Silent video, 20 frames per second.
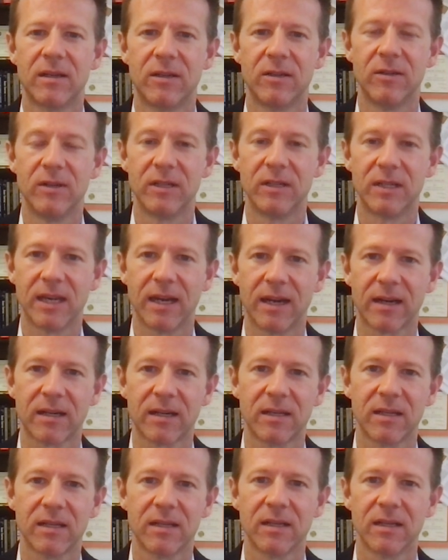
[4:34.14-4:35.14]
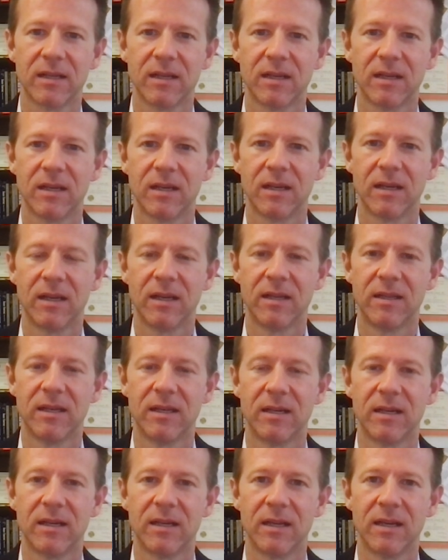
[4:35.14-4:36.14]
to detect and
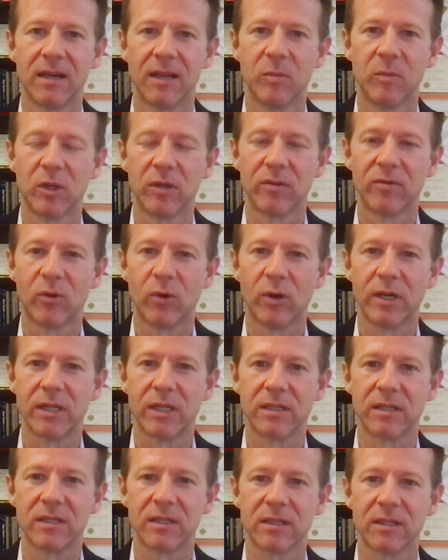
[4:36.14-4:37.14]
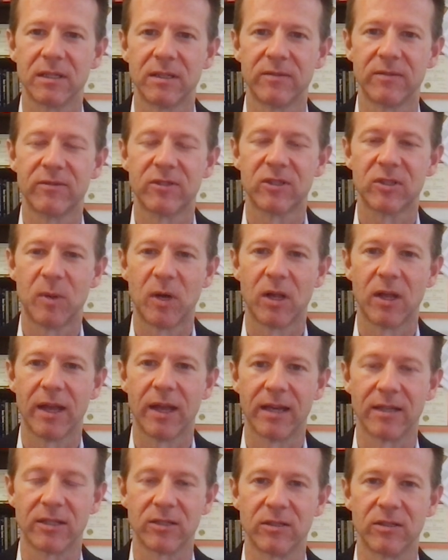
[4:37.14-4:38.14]
then enable avoidance of small
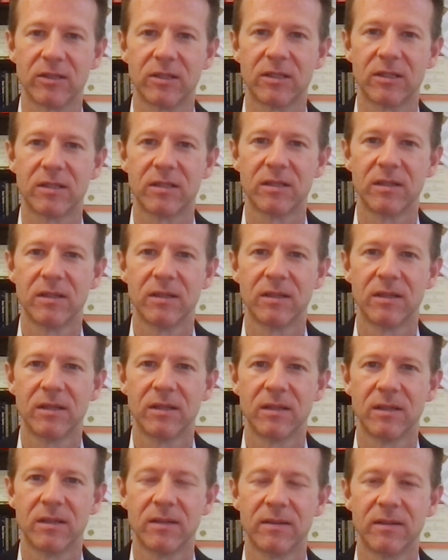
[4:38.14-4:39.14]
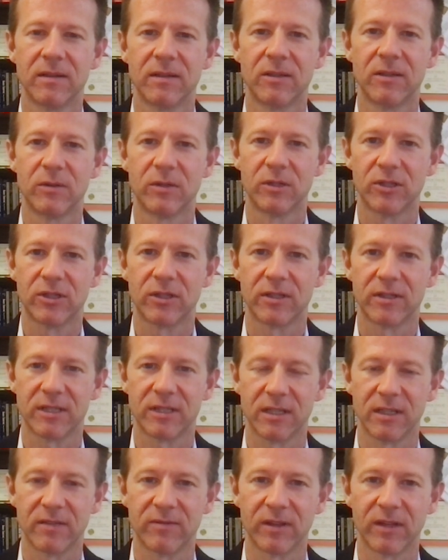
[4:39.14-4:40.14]
hazards to ensure a
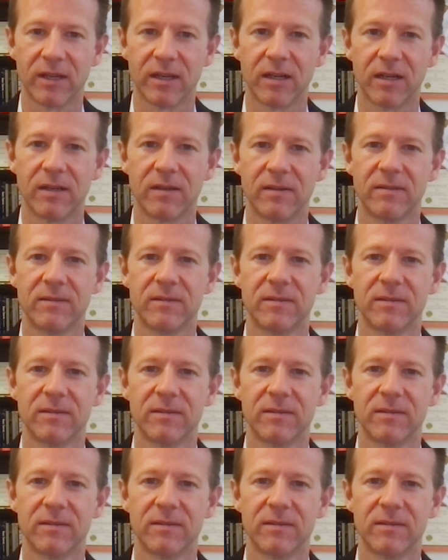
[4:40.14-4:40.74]
safe landing.